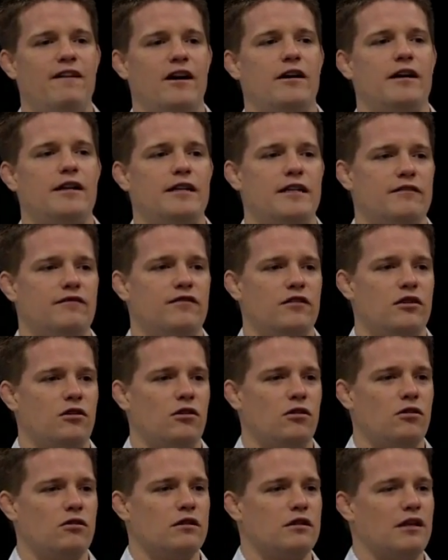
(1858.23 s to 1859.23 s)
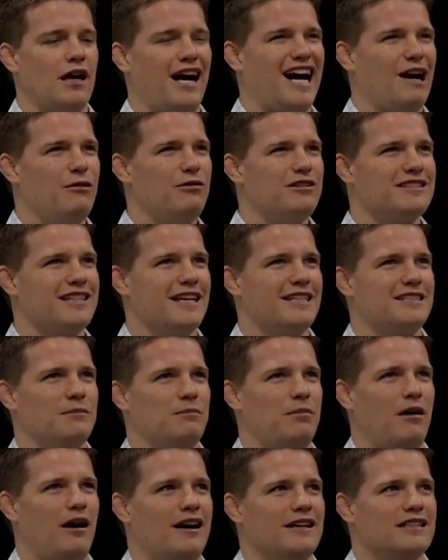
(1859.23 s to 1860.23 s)
very difficult. I wouldn't say it's
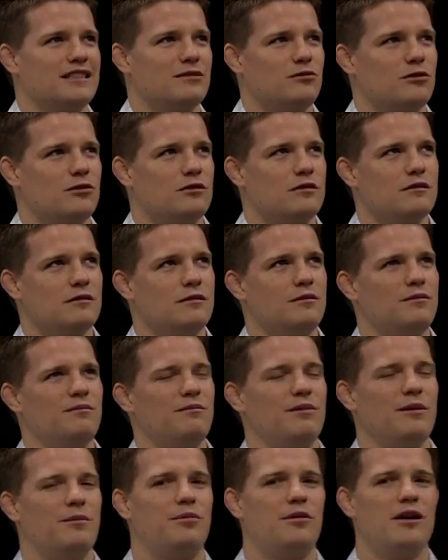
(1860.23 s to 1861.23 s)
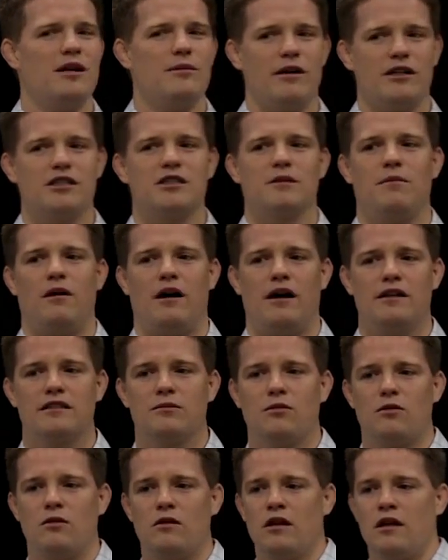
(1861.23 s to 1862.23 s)
impossible, but pretty much
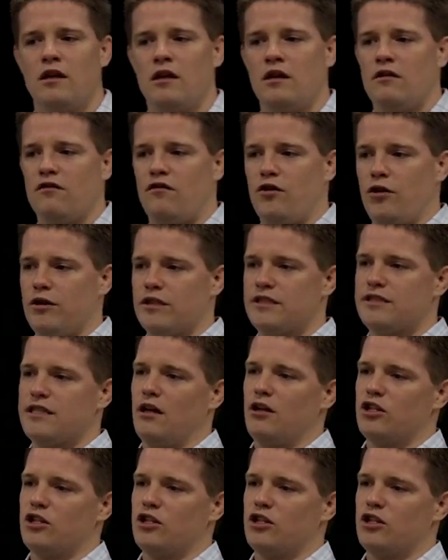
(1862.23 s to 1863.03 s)
impossible for you to